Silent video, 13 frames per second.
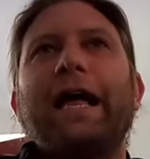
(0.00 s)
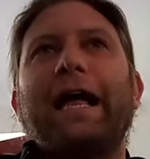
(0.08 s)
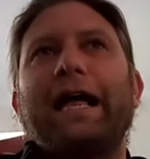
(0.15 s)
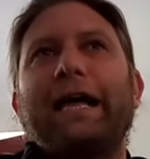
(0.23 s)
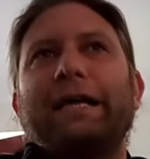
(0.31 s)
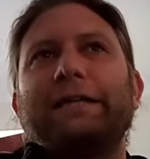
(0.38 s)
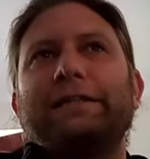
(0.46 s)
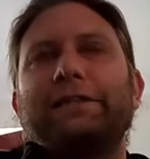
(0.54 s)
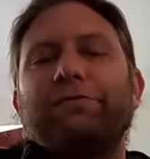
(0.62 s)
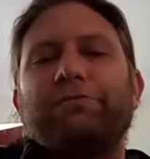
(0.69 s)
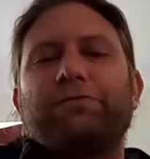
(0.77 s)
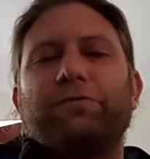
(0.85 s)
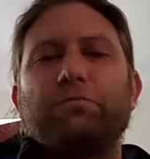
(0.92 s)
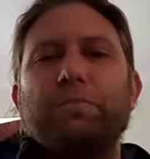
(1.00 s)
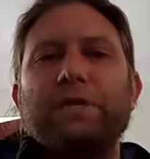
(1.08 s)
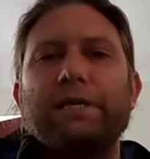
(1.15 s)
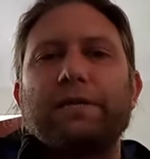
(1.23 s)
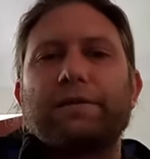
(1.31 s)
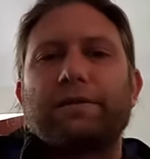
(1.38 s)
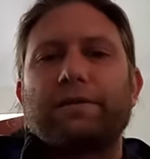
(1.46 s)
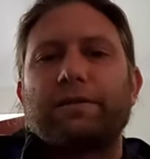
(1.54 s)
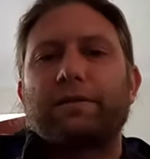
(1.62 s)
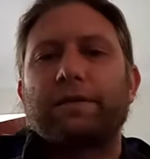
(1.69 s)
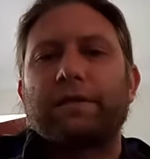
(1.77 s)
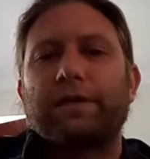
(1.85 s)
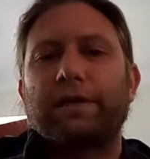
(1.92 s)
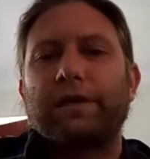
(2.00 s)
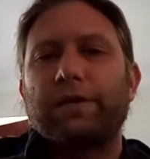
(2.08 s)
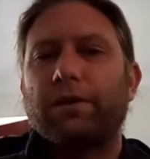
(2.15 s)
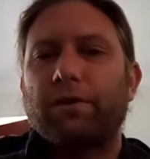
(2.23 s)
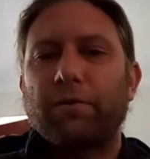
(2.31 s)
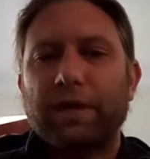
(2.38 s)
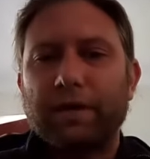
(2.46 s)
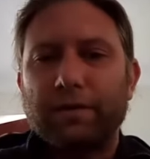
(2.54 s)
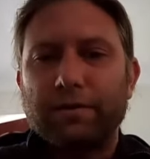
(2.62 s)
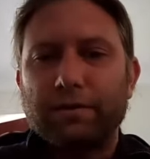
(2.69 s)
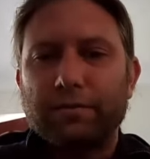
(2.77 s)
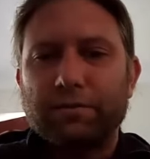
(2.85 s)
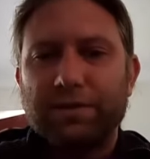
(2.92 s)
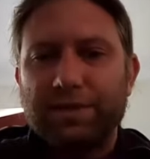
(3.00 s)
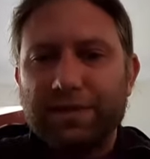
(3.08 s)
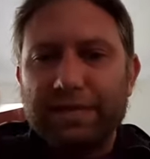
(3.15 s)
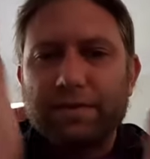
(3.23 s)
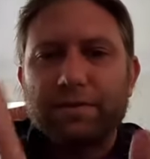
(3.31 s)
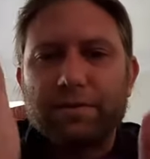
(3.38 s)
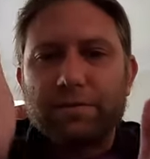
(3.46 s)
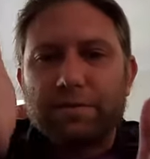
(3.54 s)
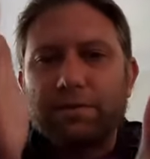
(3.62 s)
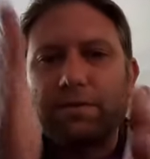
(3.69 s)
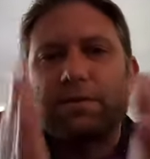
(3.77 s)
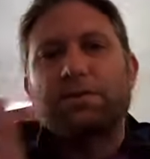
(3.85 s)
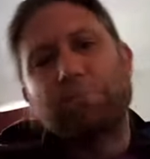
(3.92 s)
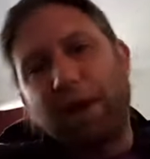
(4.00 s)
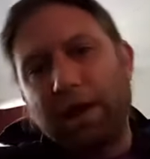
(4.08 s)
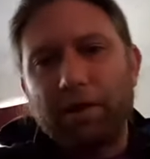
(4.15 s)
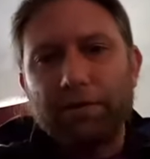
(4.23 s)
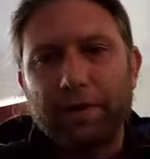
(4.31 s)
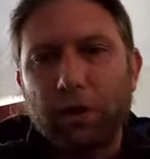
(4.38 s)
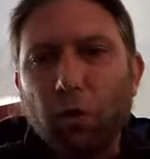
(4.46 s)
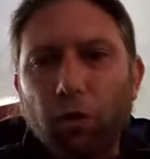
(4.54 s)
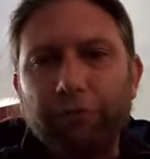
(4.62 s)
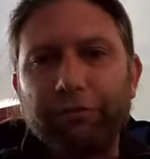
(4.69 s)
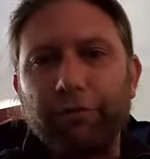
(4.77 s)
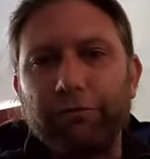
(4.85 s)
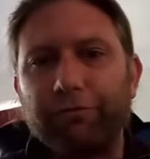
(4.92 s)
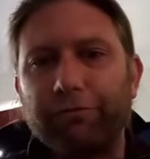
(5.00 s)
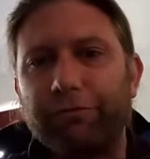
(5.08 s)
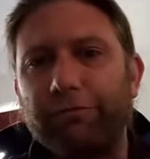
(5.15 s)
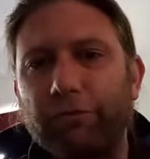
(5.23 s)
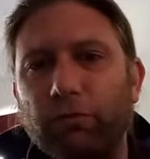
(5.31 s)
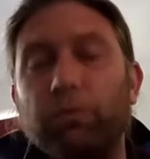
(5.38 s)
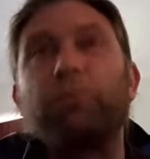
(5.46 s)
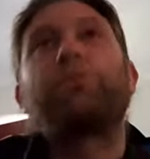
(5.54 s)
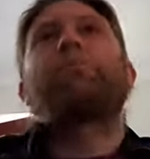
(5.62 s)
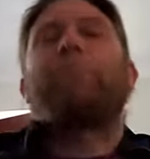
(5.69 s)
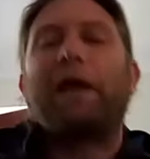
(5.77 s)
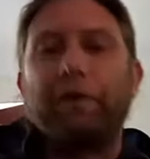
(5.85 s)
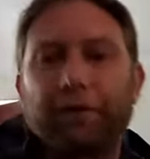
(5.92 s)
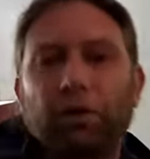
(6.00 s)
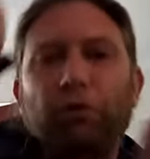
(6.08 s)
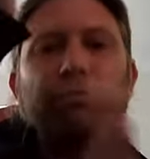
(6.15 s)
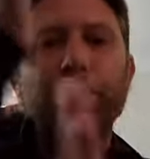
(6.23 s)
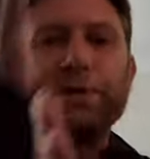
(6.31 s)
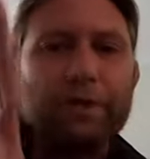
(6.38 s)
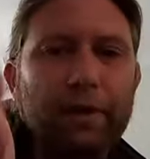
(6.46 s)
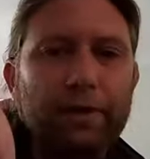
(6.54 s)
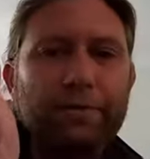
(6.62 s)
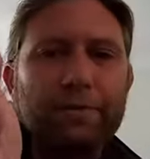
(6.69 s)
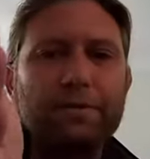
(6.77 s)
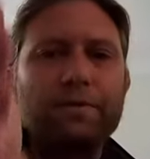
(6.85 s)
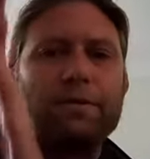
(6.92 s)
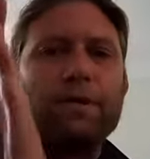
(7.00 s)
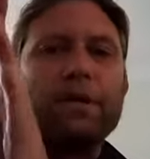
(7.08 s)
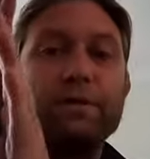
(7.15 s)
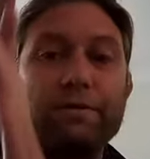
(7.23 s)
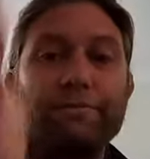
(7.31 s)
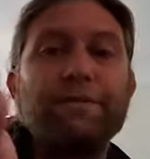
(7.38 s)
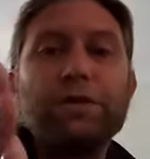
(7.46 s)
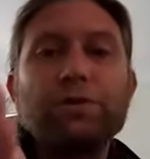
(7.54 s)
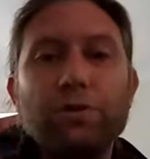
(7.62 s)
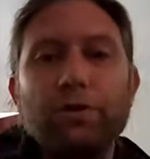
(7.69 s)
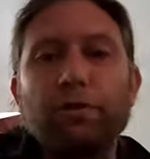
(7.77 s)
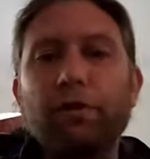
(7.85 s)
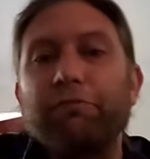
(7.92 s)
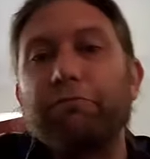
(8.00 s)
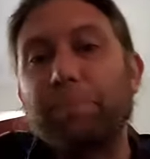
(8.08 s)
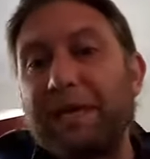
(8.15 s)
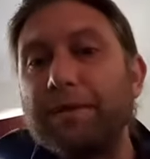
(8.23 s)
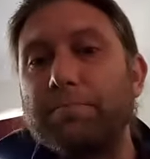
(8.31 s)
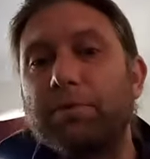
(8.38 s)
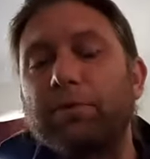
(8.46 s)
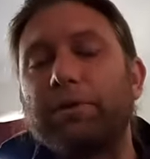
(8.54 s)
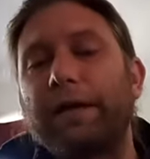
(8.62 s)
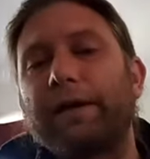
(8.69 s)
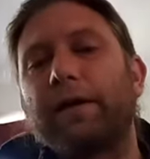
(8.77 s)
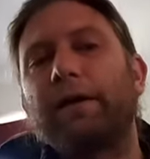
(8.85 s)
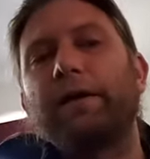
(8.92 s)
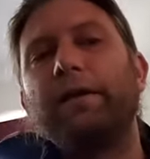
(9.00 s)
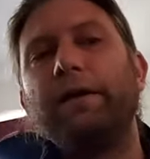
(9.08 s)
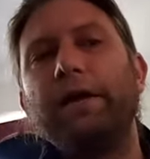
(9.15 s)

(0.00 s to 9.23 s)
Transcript: And for me, it's, I can see this pairing off of, not pairing off, but division of people. And I